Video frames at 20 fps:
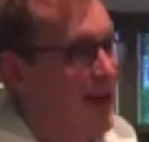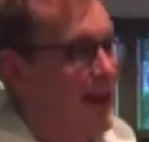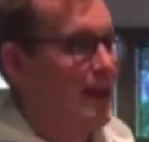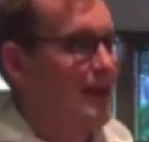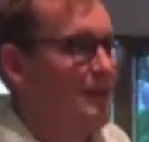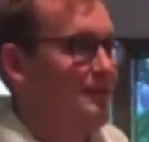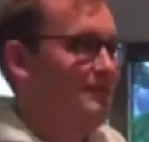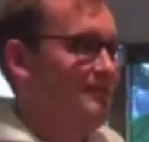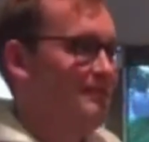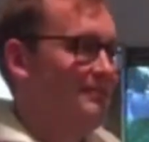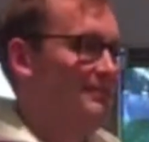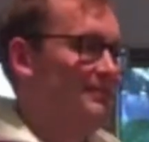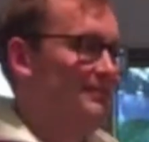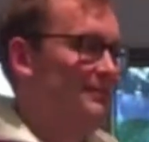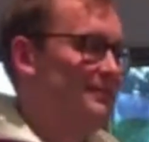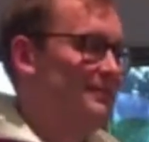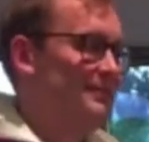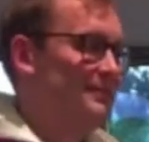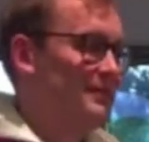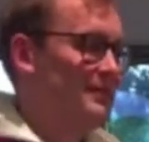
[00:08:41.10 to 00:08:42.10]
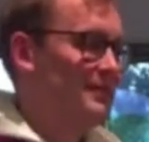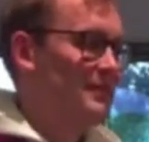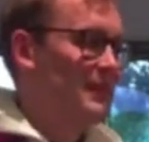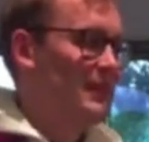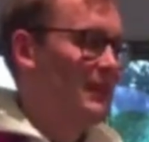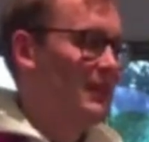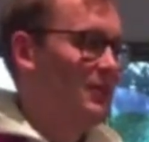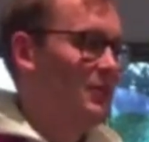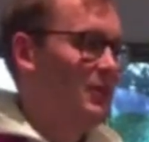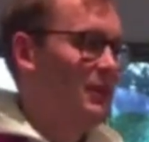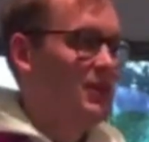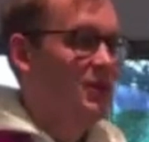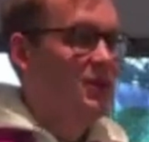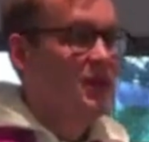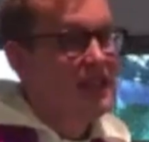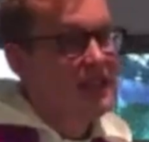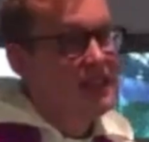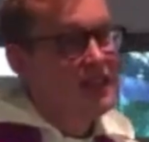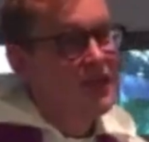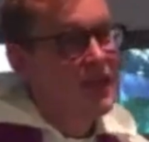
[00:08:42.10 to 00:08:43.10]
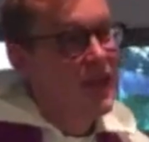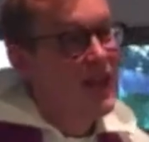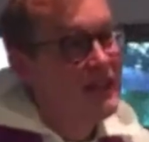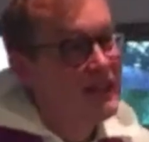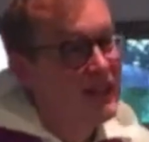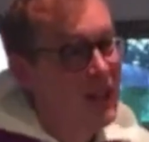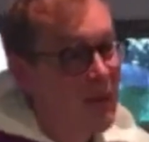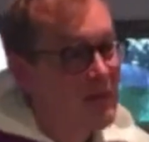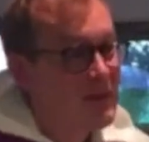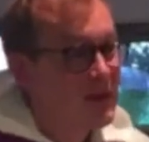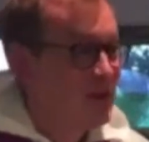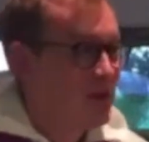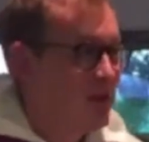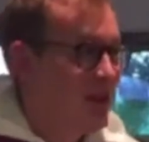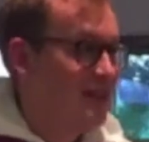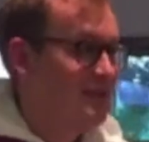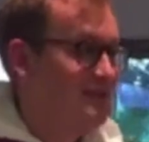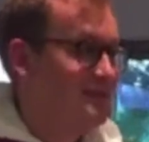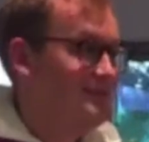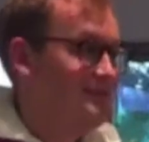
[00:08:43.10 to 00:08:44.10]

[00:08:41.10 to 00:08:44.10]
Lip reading: it. We do need to face up to it.